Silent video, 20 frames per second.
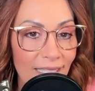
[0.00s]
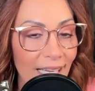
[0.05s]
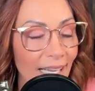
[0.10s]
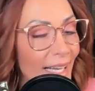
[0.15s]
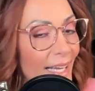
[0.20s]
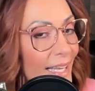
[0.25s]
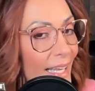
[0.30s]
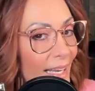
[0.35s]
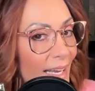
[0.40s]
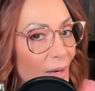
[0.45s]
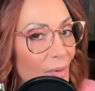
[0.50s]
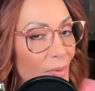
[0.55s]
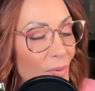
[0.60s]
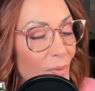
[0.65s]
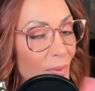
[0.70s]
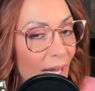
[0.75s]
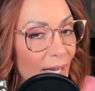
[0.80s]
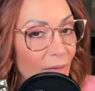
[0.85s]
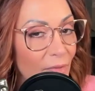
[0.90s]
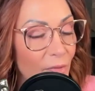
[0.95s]
and I cannot
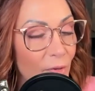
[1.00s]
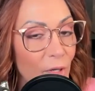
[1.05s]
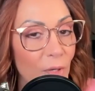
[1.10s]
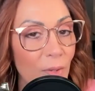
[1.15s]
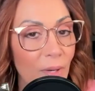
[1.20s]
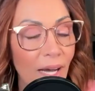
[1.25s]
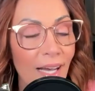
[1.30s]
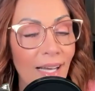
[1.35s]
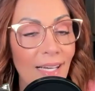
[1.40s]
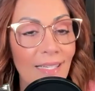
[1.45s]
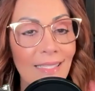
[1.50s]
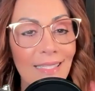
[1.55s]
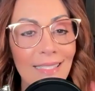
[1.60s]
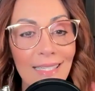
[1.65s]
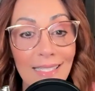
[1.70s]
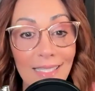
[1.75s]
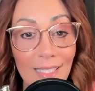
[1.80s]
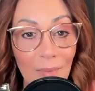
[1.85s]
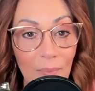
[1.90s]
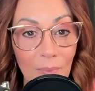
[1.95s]
wait for you guys
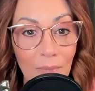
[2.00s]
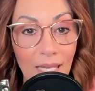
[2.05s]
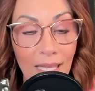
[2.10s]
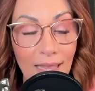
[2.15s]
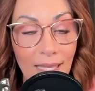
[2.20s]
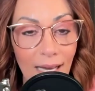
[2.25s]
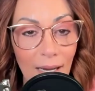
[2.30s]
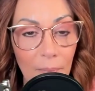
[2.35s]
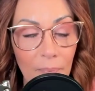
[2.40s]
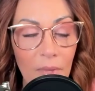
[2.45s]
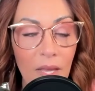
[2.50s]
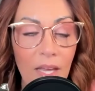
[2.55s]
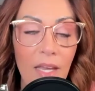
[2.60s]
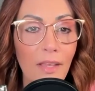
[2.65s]
to meet them.